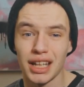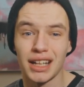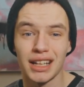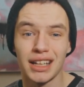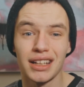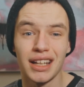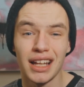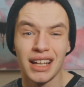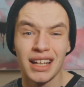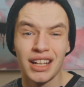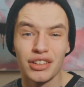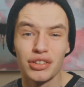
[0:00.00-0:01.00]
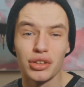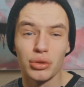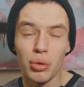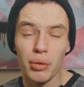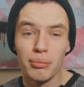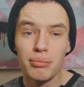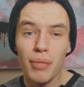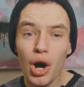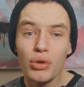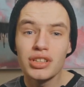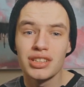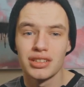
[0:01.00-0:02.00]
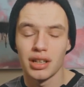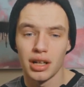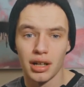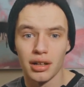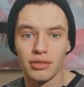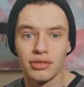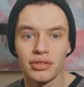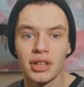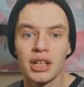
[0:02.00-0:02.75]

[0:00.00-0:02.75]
and it can do most of